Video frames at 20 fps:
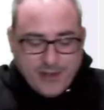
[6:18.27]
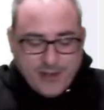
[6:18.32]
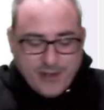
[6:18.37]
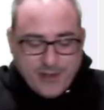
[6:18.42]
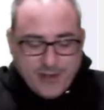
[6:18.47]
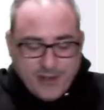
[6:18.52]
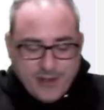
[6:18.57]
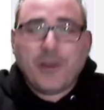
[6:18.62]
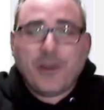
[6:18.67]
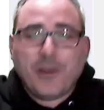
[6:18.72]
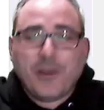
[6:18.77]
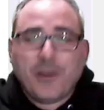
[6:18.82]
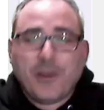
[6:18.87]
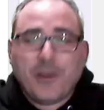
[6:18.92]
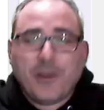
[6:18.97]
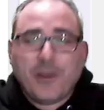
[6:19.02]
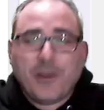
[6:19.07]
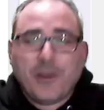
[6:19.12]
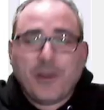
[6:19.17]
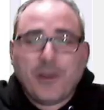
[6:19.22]
Hope you all are
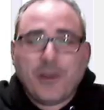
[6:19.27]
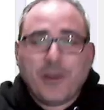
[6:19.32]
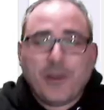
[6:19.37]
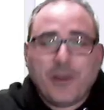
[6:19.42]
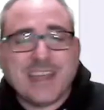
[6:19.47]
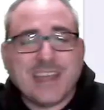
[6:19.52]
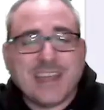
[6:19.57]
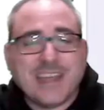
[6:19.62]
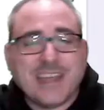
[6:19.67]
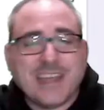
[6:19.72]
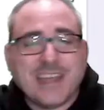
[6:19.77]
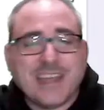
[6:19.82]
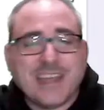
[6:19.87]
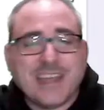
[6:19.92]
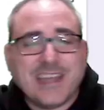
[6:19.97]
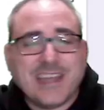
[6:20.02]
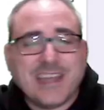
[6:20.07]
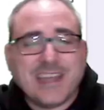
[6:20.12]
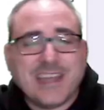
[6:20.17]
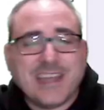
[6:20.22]
getting enough sleep at
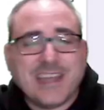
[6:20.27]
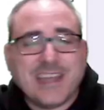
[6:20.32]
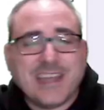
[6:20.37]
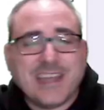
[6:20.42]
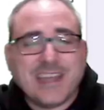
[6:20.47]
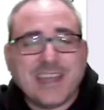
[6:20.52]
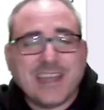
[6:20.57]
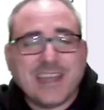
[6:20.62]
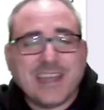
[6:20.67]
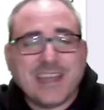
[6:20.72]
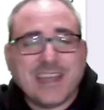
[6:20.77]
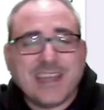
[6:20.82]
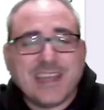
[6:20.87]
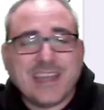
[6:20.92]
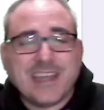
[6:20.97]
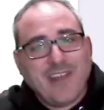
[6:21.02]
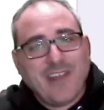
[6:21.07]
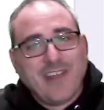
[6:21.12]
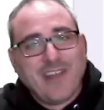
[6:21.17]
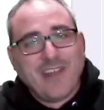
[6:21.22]
night. Sleep is
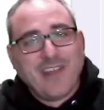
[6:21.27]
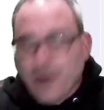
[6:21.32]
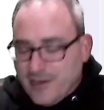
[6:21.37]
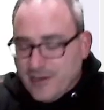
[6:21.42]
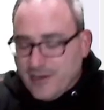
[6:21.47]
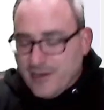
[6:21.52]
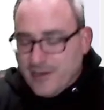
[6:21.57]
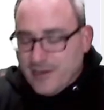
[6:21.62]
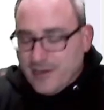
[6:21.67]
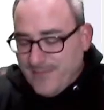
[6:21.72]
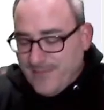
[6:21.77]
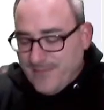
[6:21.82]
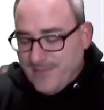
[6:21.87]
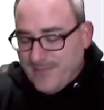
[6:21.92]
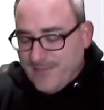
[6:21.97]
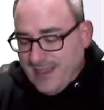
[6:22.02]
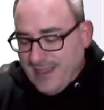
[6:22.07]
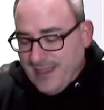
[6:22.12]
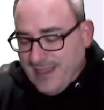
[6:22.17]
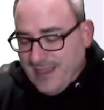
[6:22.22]
very important.
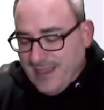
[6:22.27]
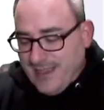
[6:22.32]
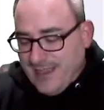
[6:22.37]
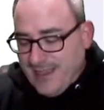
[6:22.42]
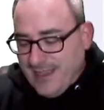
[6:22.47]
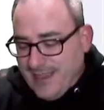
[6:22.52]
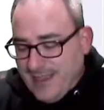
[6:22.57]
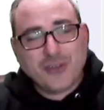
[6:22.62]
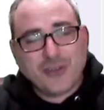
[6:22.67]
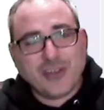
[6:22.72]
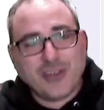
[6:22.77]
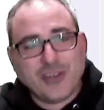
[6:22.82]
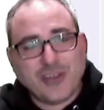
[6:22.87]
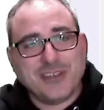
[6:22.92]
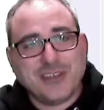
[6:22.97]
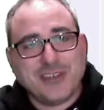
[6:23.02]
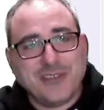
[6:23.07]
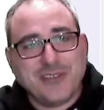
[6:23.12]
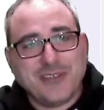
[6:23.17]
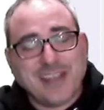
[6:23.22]
If you're trying to
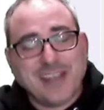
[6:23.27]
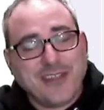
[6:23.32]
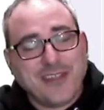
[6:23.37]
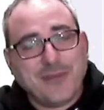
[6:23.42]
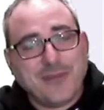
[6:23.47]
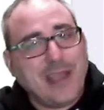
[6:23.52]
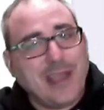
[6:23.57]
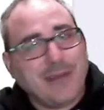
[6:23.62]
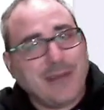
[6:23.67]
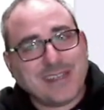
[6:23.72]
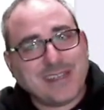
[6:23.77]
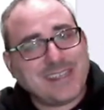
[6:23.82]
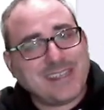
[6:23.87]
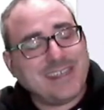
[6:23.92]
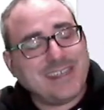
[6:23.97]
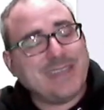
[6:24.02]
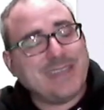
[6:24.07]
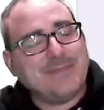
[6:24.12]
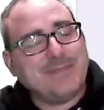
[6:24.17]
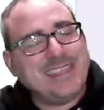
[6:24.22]
do this on 3 hours of
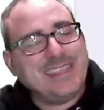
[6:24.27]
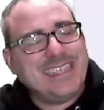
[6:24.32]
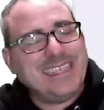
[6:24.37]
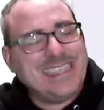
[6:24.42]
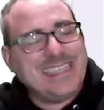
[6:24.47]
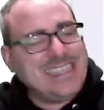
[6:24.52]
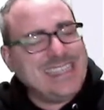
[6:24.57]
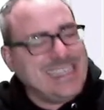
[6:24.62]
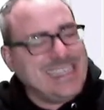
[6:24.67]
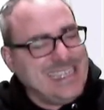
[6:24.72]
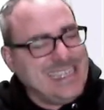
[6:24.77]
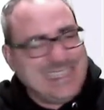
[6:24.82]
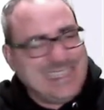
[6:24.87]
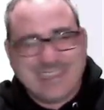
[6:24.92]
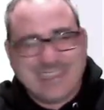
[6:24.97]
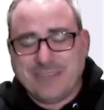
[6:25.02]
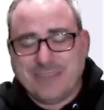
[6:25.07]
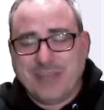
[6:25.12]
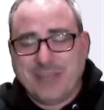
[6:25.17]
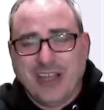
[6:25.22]
sleep, it's
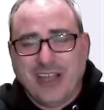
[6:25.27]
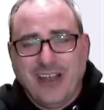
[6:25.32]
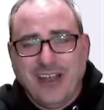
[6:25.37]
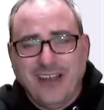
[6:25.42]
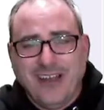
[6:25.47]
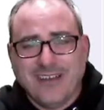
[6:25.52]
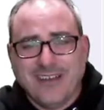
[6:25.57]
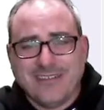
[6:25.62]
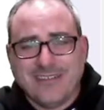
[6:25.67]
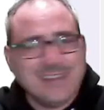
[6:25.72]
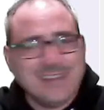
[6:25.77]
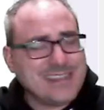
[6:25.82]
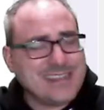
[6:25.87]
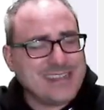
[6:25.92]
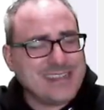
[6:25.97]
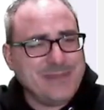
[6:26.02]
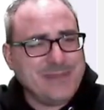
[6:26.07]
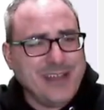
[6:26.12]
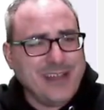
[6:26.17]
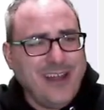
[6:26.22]
going to be hard. It's
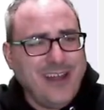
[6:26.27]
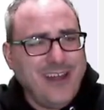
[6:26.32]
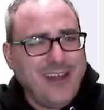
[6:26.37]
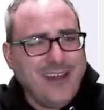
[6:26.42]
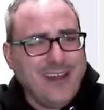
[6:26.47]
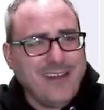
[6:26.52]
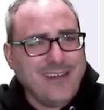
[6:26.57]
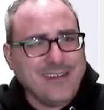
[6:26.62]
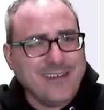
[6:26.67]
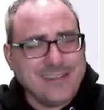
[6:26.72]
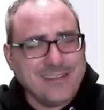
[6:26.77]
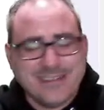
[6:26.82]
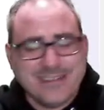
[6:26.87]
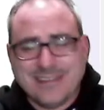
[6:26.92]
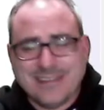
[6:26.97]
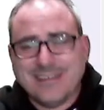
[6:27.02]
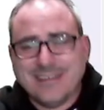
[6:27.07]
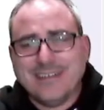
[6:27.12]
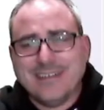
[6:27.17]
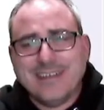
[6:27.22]
going to be hard
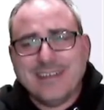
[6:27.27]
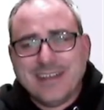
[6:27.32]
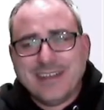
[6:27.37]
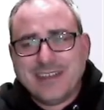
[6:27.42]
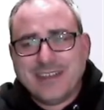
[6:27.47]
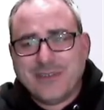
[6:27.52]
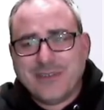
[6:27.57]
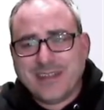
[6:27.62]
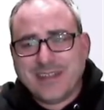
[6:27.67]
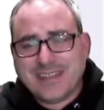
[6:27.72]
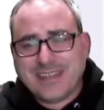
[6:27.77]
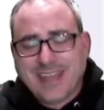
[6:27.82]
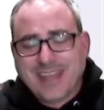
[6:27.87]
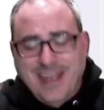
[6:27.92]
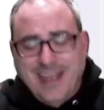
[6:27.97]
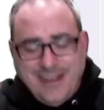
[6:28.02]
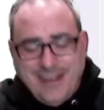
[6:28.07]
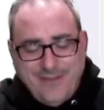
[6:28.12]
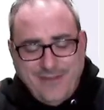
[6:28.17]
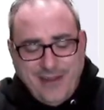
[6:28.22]
doing this
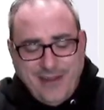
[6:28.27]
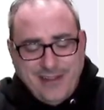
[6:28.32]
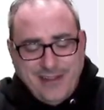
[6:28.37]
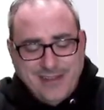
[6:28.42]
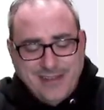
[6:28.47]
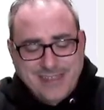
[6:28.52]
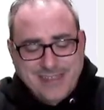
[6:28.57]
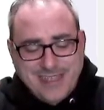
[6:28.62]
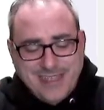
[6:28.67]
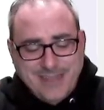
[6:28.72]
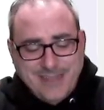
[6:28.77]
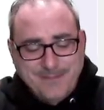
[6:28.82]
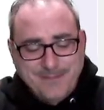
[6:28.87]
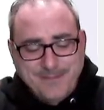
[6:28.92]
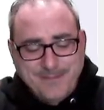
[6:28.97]
on very little sleep.